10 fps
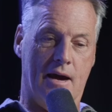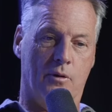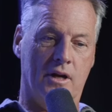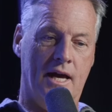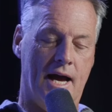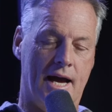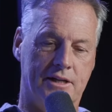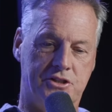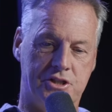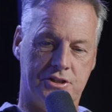well i
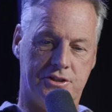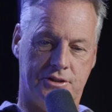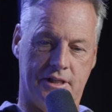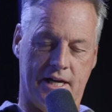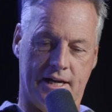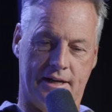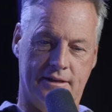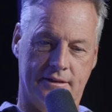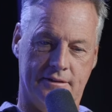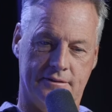had just uh,
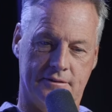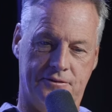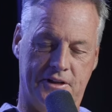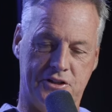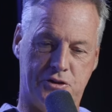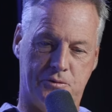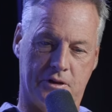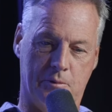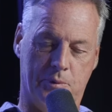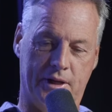finished
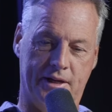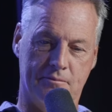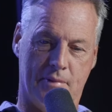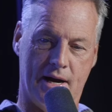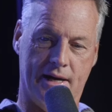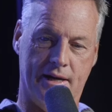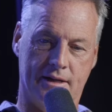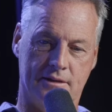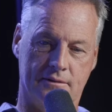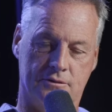completed my
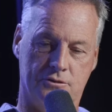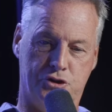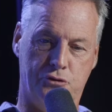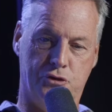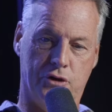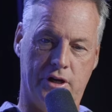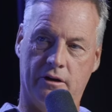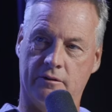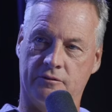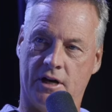uh, junior
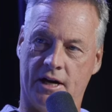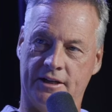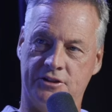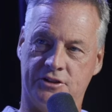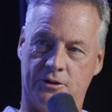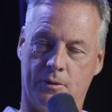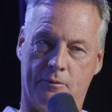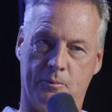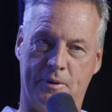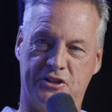year of college, so mm. I hmm.
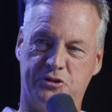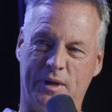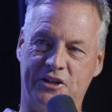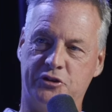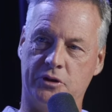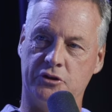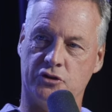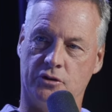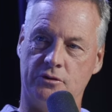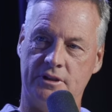would have been 22 years
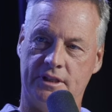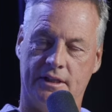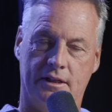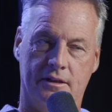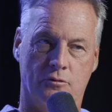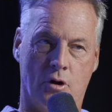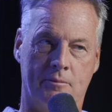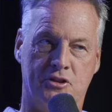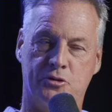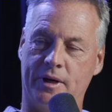old. Okay, yeah, yeah.
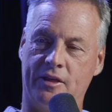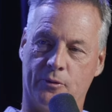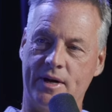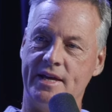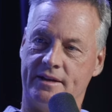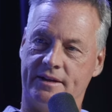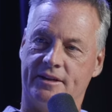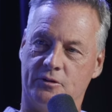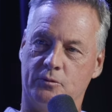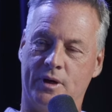Robin 23.
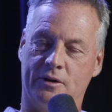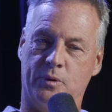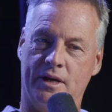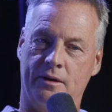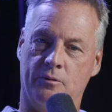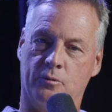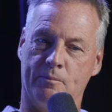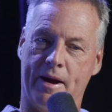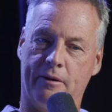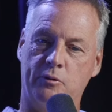Okay, when we yeah. were
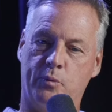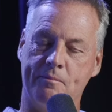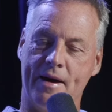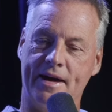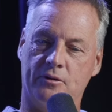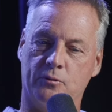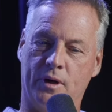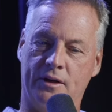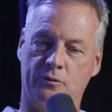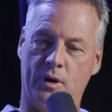married, we met
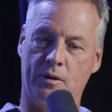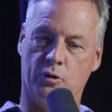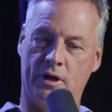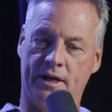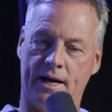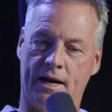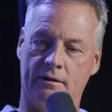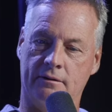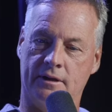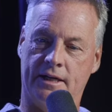when we were in
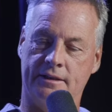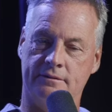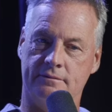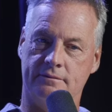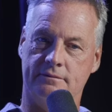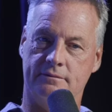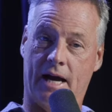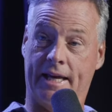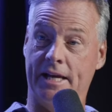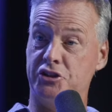our, uh,
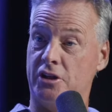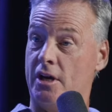I guess,